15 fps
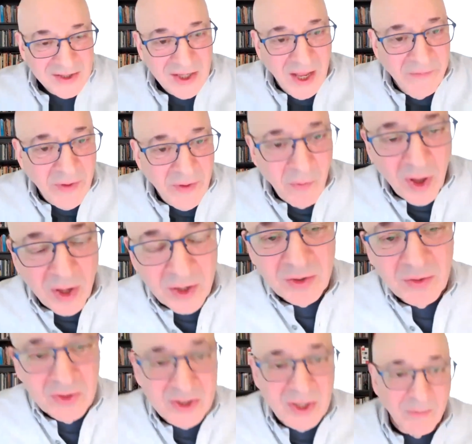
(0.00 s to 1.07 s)
if I want to
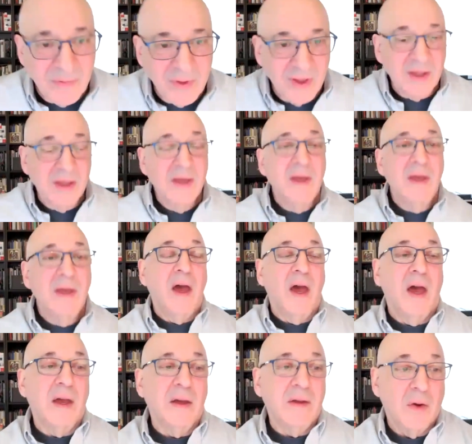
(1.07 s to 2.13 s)
do something uh,